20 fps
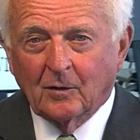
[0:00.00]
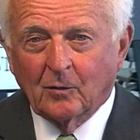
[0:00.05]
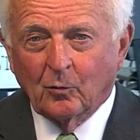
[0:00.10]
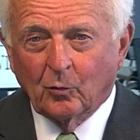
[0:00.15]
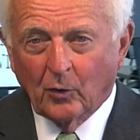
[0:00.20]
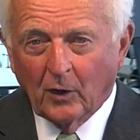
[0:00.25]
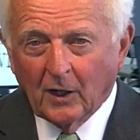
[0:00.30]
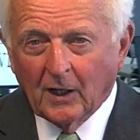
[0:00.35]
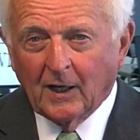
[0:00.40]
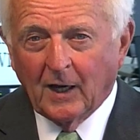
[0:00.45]

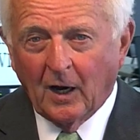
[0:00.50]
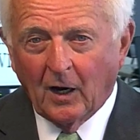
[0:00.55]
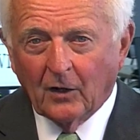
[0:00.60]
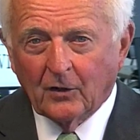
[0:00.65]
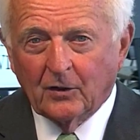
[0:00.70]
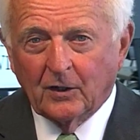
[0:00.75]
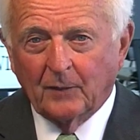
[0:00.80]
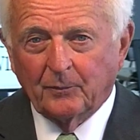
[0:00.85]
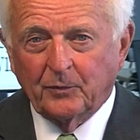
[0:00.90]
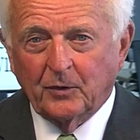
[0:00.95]
really
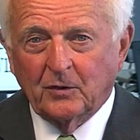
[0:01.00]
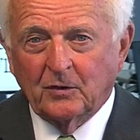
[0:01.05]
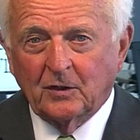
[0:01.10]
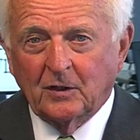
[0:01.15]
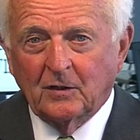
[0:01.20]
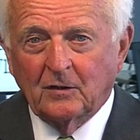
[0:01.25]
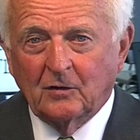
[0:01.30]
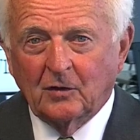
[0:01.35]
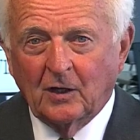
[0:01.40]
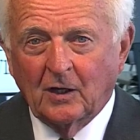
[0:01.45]
harden up the
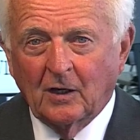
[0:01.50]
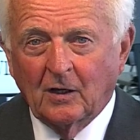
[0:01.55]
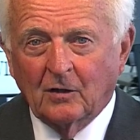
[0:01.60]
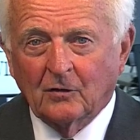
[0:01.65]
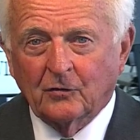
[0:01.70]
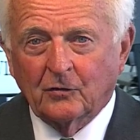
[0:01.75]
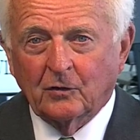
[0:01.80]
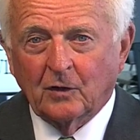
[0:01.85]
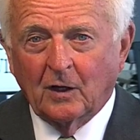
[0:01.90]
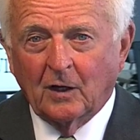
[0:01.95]

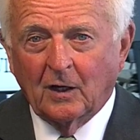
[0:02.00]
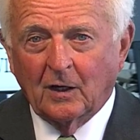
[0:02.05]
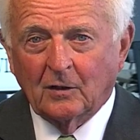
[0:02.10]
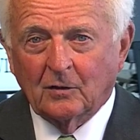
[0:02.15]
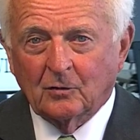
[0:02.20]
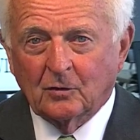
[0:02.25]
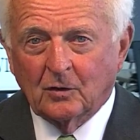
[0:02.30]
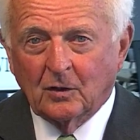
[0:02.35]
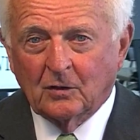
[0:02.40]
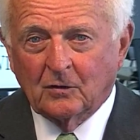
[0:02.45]
details
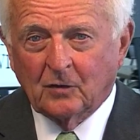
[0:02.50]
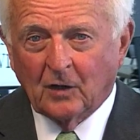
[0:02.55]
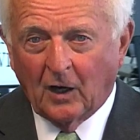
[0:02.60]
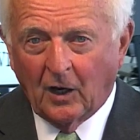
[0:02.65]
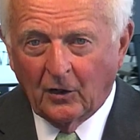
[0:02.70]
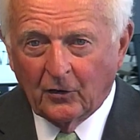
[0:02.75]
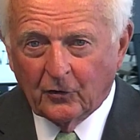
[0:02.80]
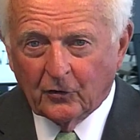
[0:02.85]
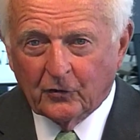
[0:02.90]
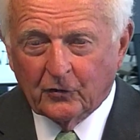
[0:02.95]
to
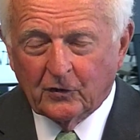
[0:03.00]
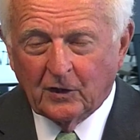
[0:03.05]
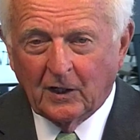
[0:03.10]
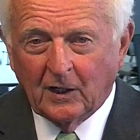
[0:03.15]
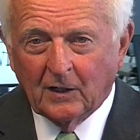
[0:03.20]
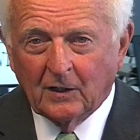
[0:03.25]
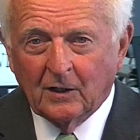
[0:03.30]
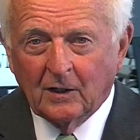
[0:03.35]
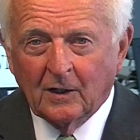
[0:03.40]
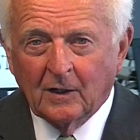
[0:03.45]

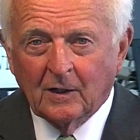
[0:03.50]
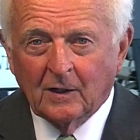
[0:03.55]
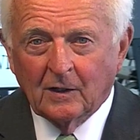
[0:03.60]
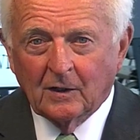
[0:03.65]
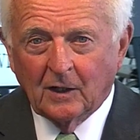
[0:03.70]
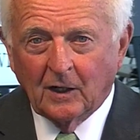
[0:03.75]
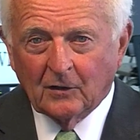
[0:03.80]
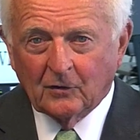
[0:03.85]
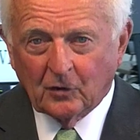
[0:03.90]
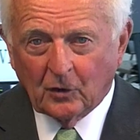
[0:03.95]
understand,
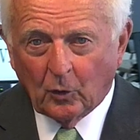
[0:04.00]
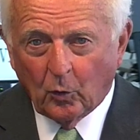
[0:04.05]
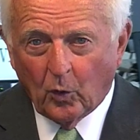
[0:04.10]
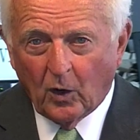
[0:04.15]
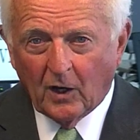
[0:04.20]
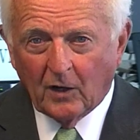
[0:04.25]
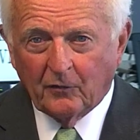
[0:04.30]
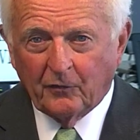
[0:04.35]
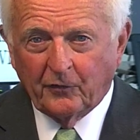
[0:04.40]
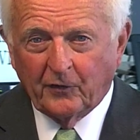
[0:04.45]
to
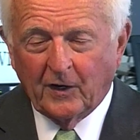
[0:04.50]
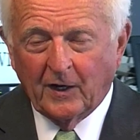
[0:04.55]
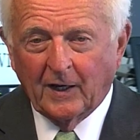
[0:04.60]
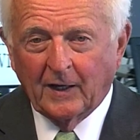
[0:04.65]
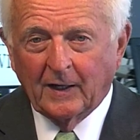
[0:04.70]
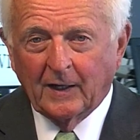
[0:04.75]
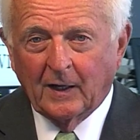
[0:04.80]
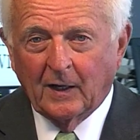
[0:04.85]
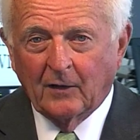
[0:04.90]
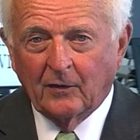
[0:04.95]

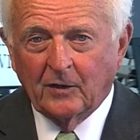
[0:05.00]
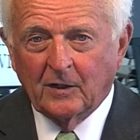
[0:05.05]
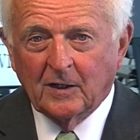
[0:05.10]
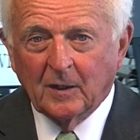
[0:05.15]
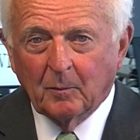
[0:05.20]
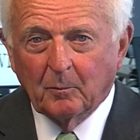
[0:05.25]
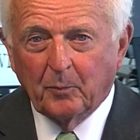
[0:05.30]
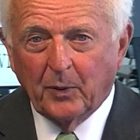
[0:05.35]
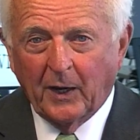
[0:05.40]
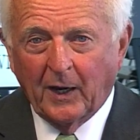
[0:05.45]
quantify the
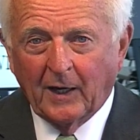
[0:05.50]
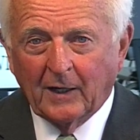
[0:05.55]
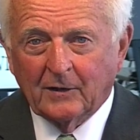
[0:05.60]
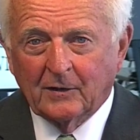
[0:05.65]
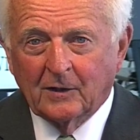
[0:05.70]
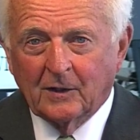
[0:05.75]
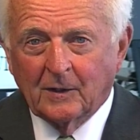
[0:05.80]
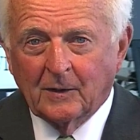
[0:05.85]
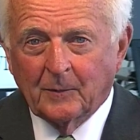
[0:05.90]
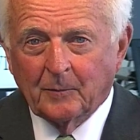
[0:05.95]

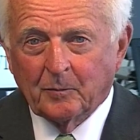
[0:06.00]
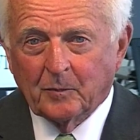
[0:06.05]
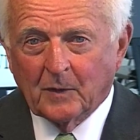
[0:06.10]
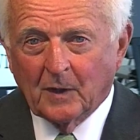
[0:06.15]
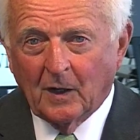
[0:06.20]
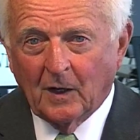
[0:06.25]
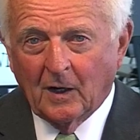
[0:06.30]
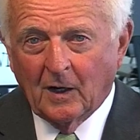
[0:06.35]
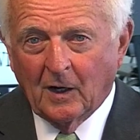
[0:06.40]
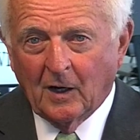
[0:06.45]
impact
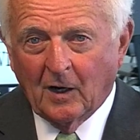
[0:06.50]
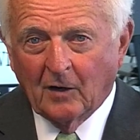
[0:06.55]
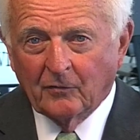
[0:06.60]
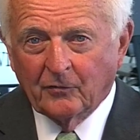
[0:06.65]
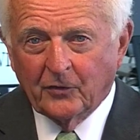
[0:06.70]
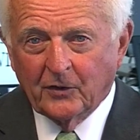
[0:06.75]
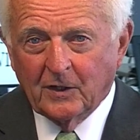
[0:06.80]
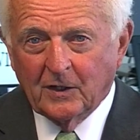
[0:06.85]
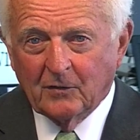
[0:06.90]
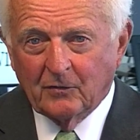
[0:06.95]

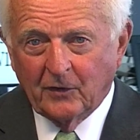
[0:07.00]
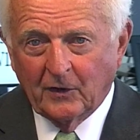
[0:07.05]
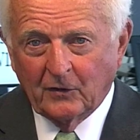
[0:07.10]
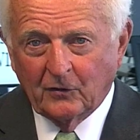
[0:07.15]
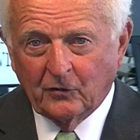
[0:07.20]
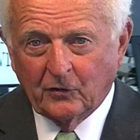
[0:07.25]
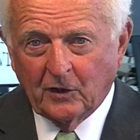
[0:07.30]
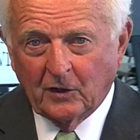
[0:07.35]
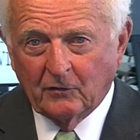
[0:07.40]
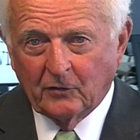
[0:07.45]
of the
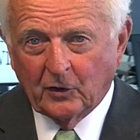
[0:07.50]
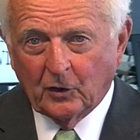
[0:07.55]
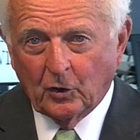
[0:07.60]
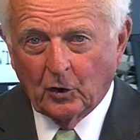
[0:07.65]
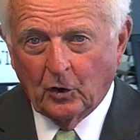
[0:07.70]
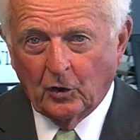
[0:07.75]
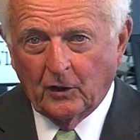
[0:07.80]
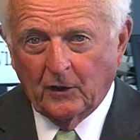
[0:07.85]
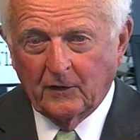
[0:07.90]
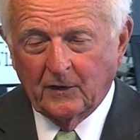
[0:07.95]
events that have
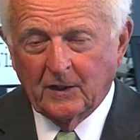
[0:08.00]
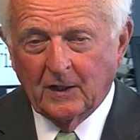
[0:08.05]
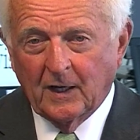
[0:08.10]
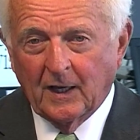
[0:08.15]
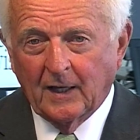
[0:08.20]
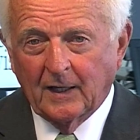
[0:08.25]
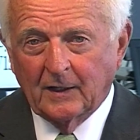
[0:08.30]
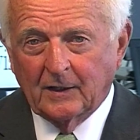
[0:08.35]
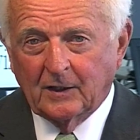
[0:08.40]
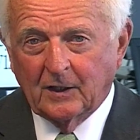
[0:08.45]
occurred in the
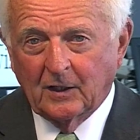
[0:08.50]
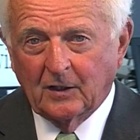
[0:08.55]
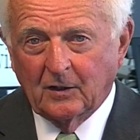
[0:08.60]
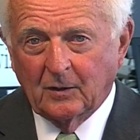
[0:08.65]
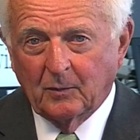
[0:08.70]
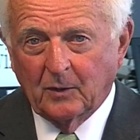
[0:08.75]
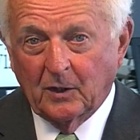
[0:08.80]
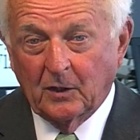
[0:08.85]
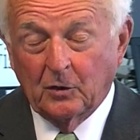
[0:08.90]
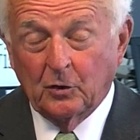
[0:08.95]
United
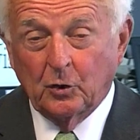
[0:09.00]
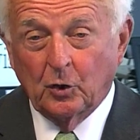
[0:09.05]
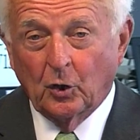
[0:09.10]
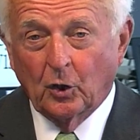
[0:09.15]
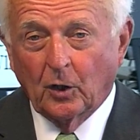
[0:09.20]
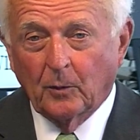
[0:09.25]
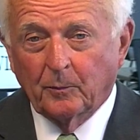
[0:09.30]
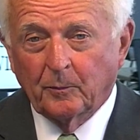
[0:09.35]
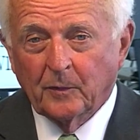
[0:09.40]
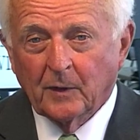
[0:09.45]
Kingdom and in
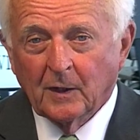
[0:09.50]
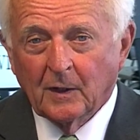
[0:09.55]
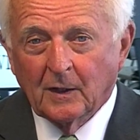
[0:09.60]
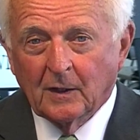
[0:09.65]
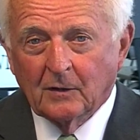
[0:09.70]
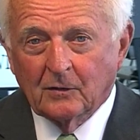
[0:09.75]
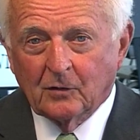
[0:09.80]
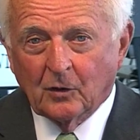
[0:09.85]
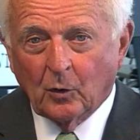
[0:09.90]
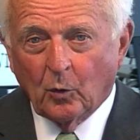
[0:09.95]
Europe,
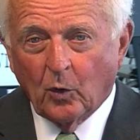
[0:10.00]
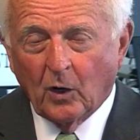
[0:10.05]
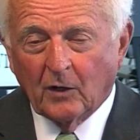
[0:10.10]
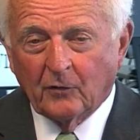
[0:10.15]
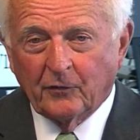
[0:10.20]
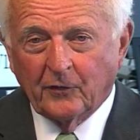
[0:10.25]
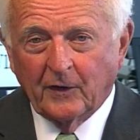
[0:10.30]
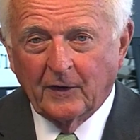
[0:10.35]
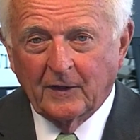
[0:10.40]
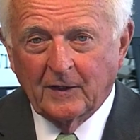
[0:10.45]
to
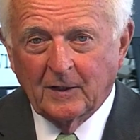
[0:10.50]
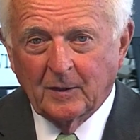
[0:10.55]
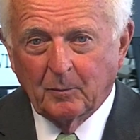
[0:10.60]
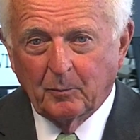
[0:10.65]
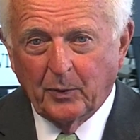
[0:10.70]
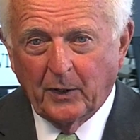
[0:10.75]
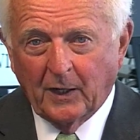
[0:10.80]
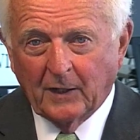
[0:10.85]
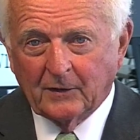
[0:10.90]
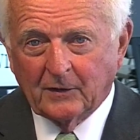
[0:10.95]
quantify the
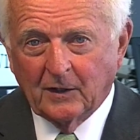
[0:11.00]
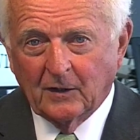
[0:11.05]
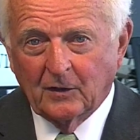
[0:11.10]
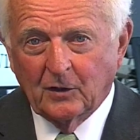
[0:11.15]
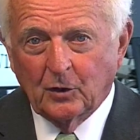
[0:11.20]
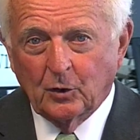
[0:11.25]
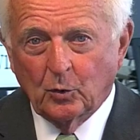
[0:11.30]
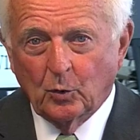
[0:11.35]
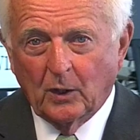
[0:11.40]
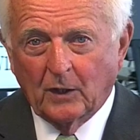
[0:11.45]
impact on
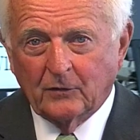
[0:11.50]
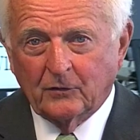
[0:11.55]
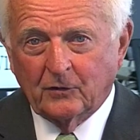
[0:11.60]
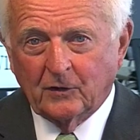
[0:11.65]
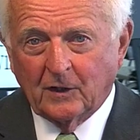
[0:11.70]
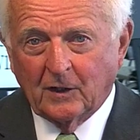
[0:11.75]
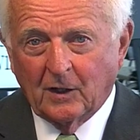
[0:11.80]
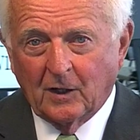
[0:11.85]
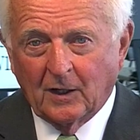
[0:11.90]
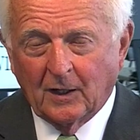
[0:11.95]
the U.S.
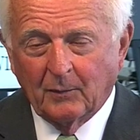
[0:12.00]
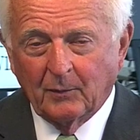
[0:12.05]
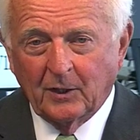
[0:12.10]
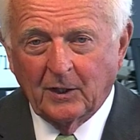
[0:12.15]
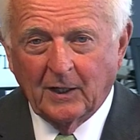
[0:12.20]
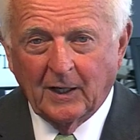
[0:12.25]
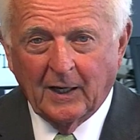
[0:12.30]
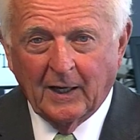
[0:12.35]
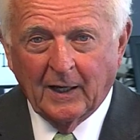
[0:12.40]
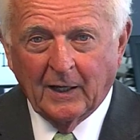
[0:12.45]

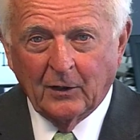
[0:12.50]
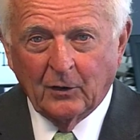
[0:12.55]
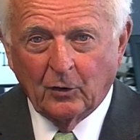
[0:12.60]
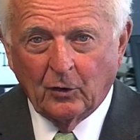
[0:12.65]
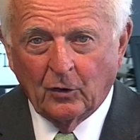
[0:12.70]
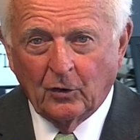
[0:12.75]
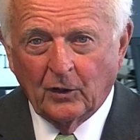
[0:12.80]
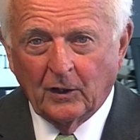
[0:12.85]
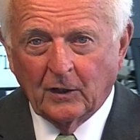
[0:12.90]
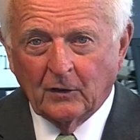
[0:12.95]
economy and
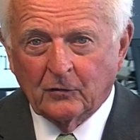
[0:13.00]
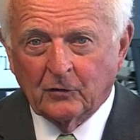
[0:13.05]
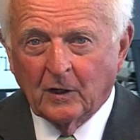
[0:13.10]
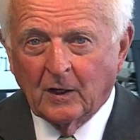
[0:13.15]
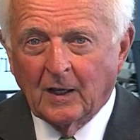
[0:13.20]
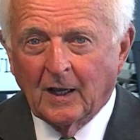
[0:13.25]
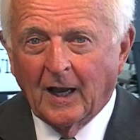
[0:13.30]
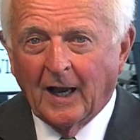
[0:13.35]
earnings.